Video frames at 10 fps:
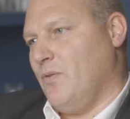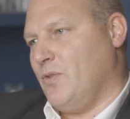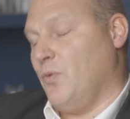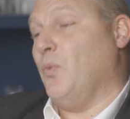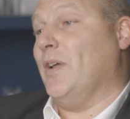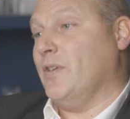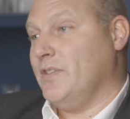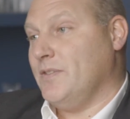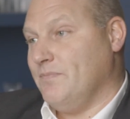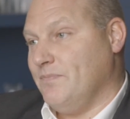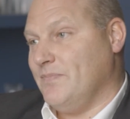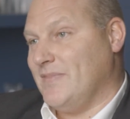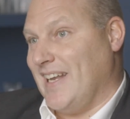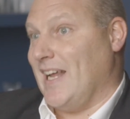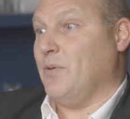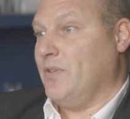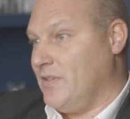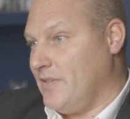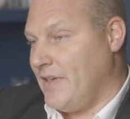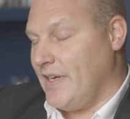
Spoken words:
sort of wellness allowance.